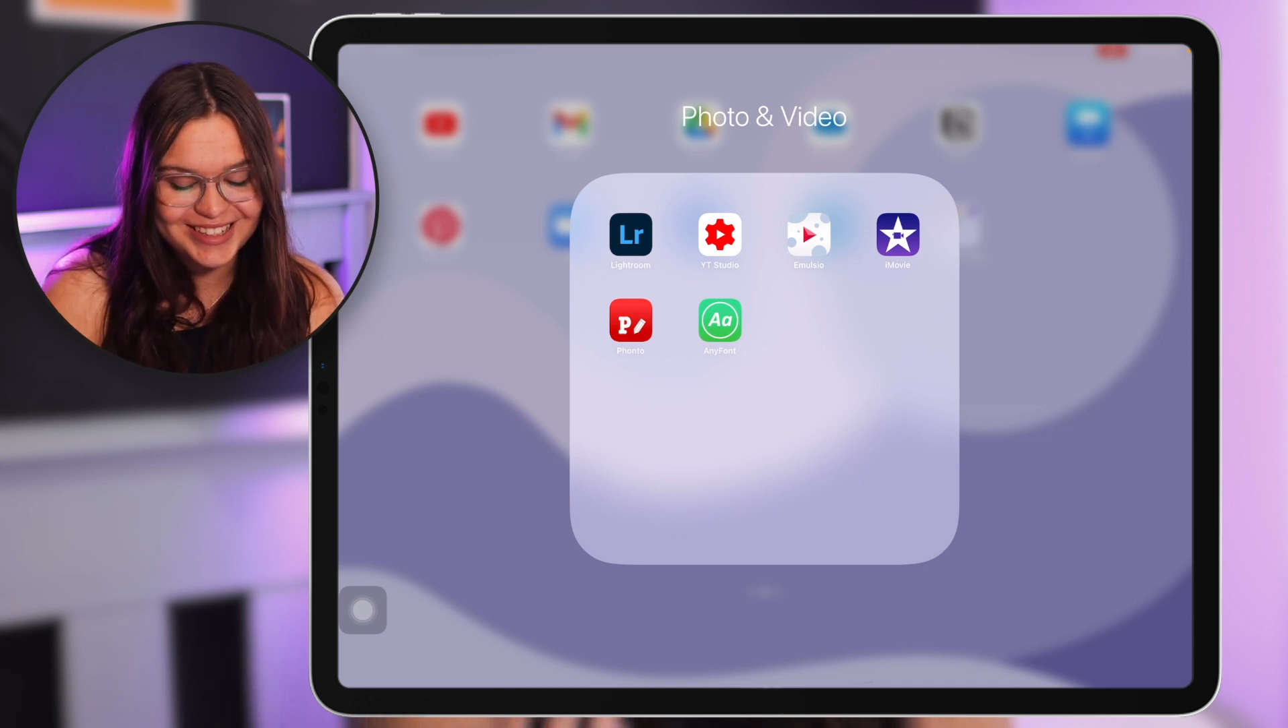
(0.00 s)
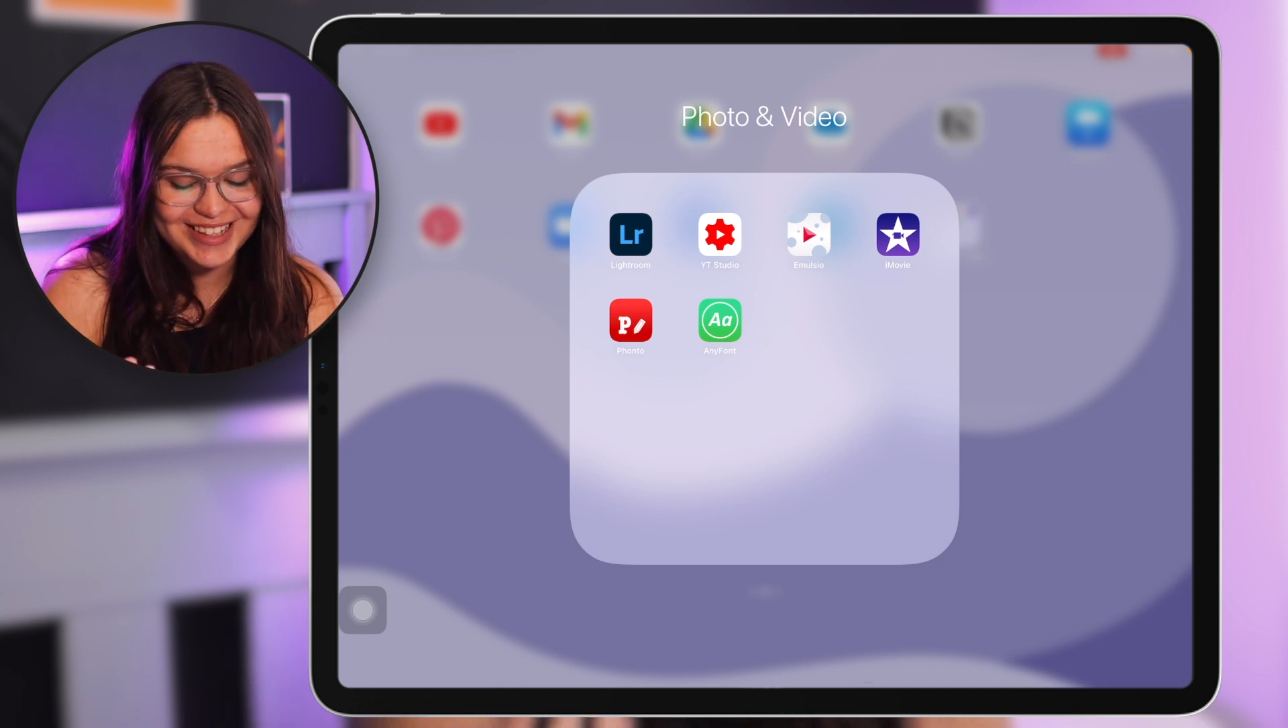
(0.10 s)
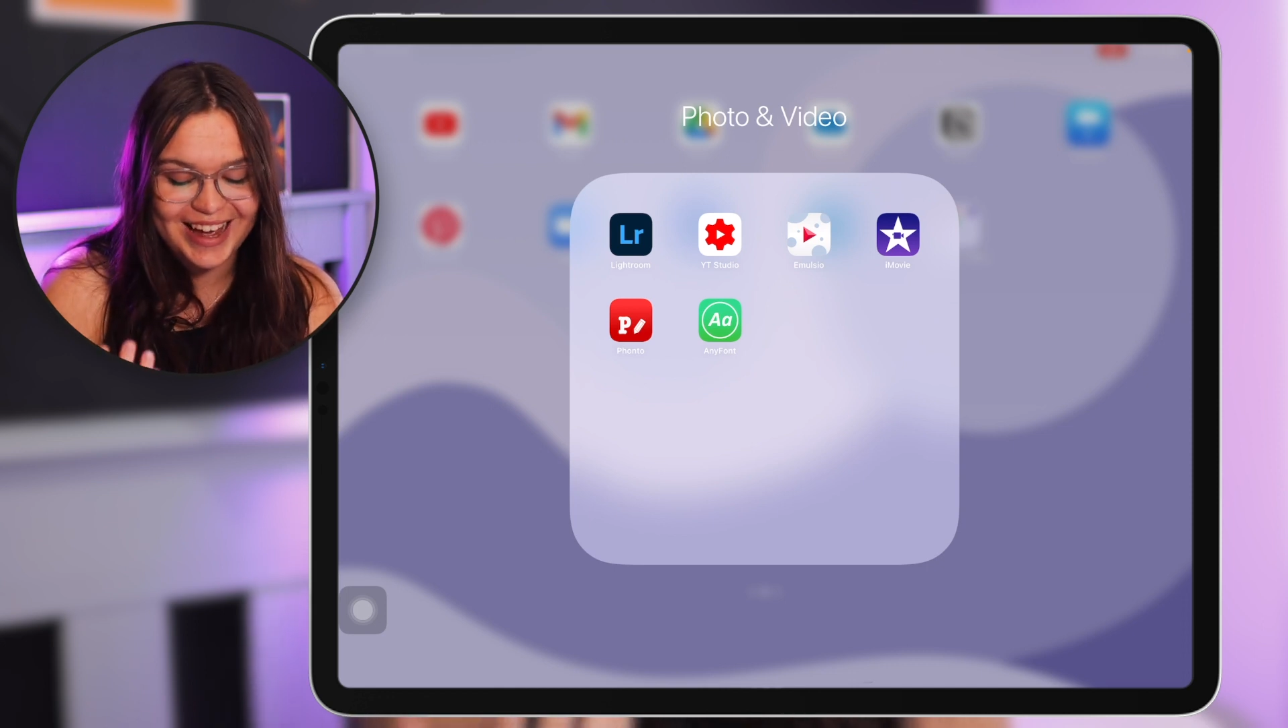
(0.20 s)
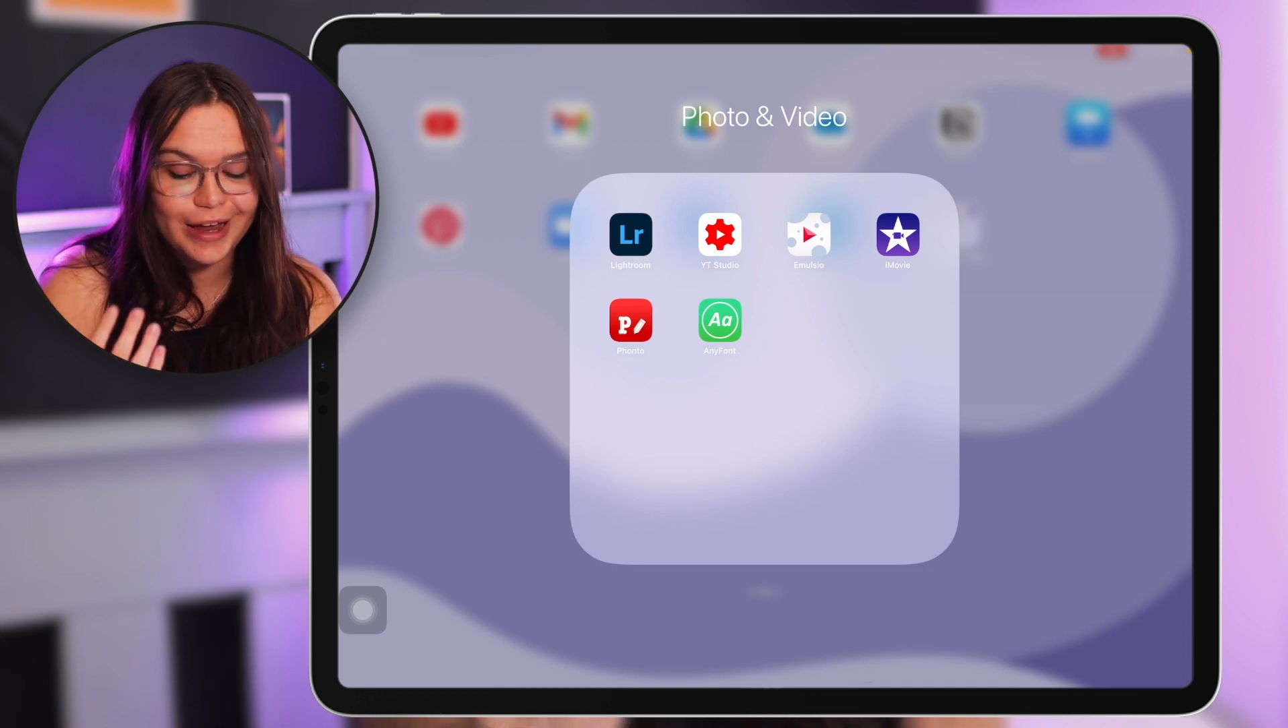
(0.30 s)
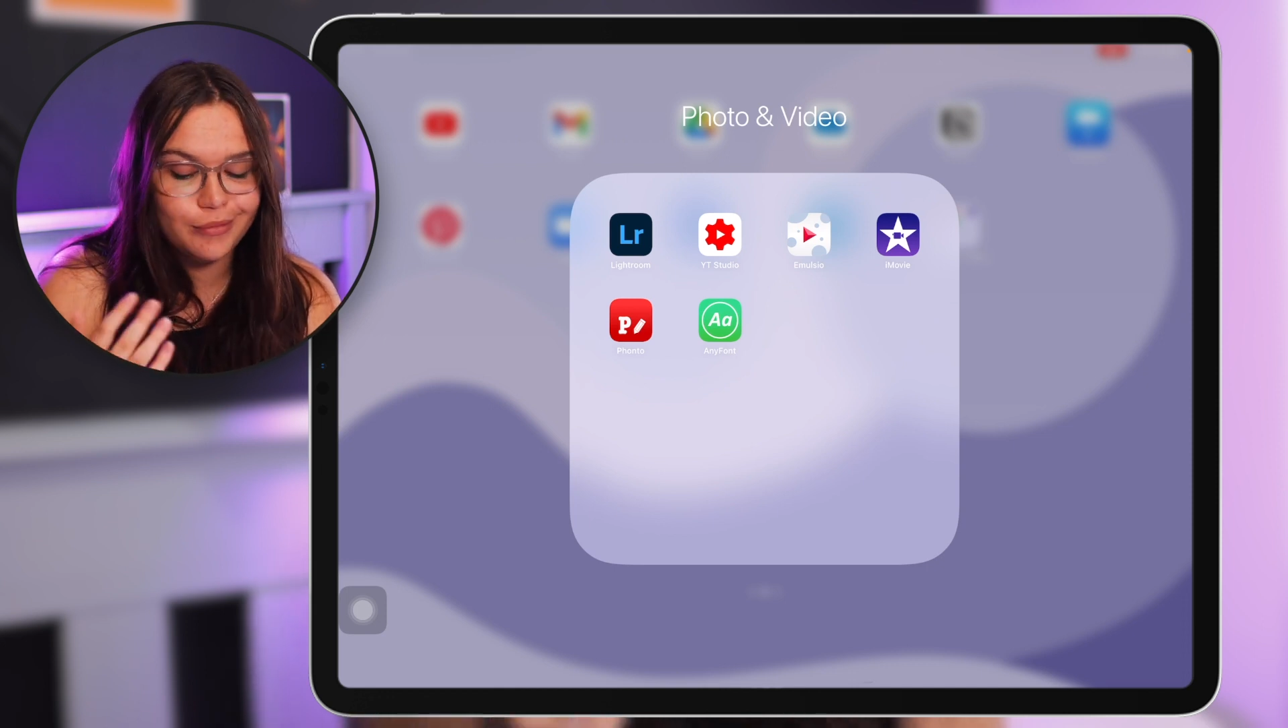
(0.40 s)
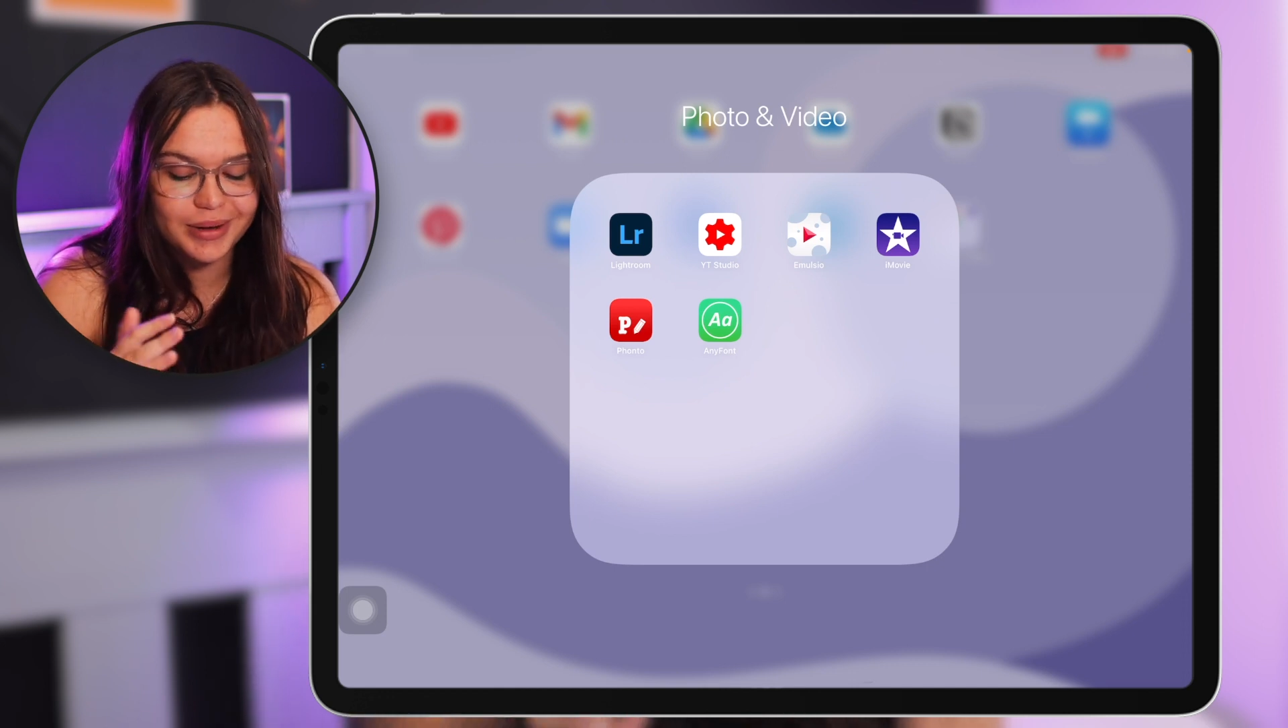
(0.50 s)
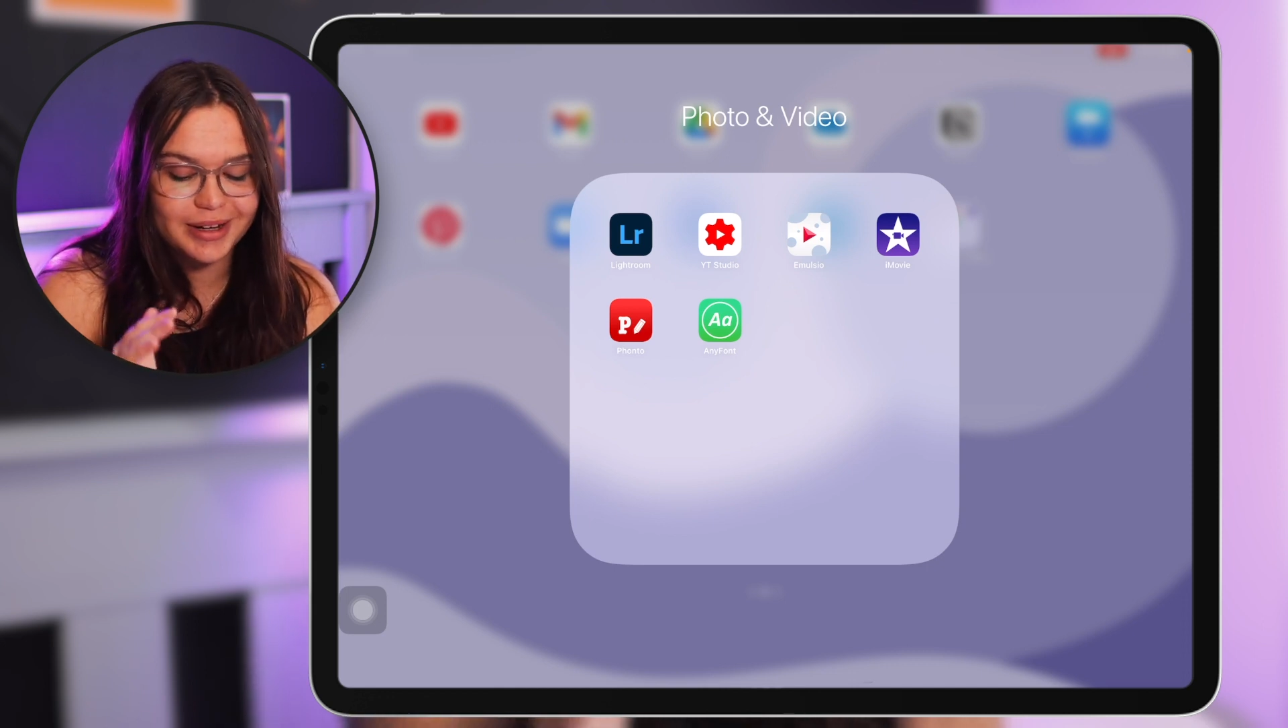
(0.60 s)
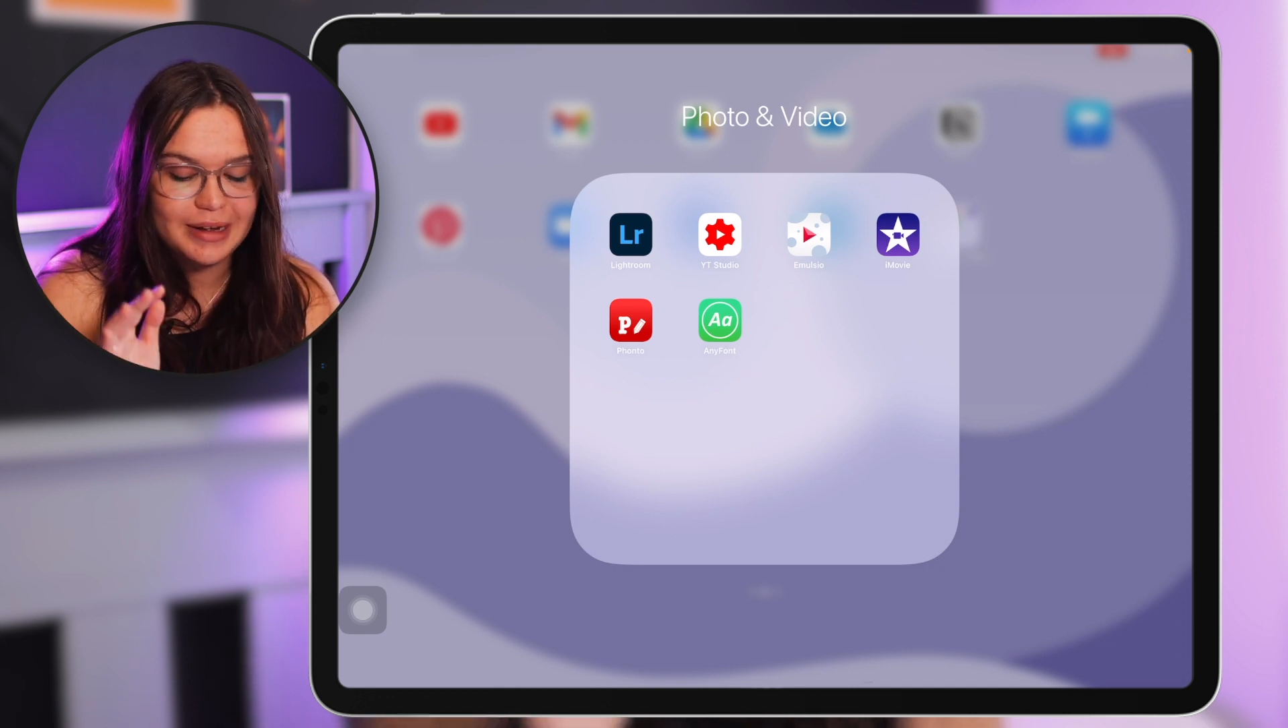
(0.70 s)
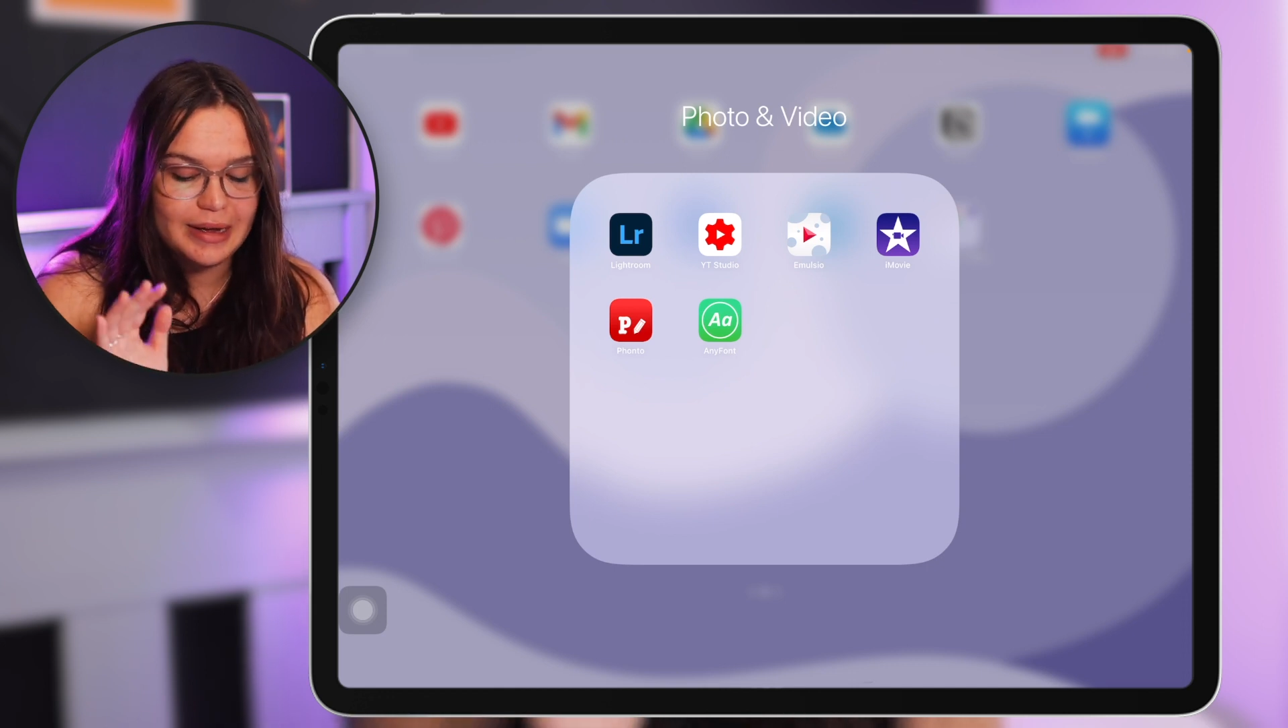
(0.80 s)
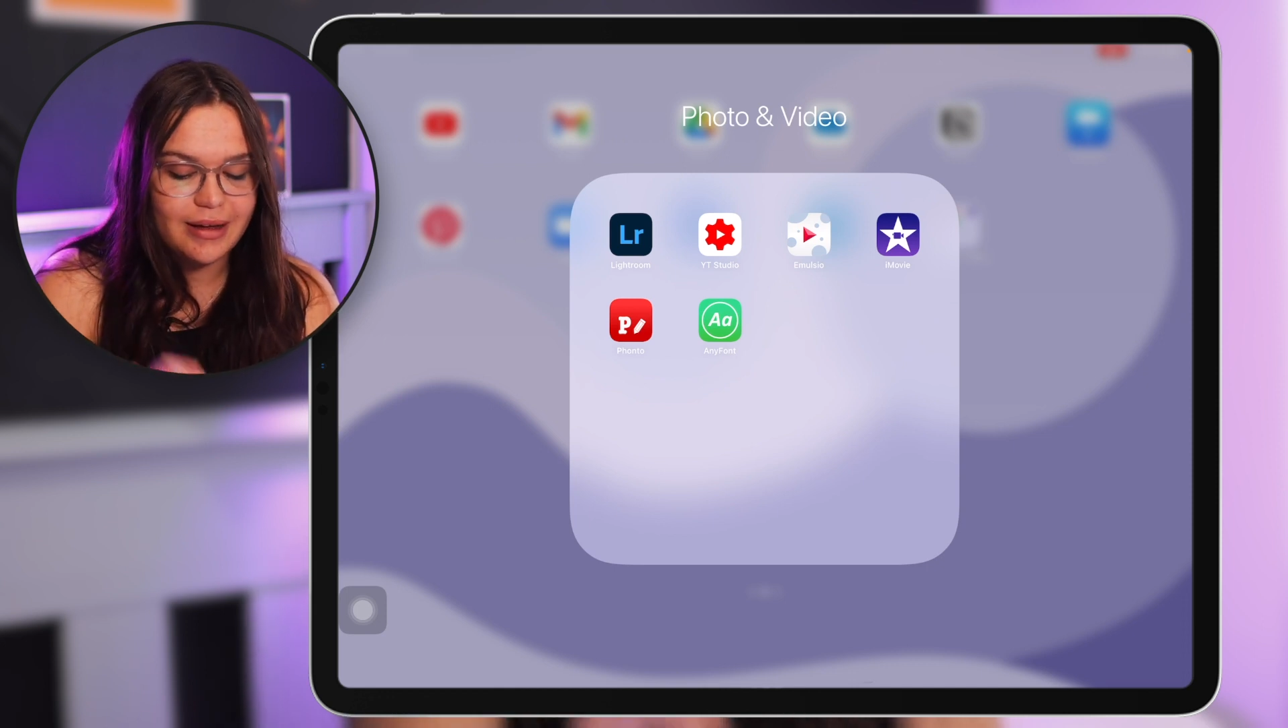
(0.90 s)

sad, but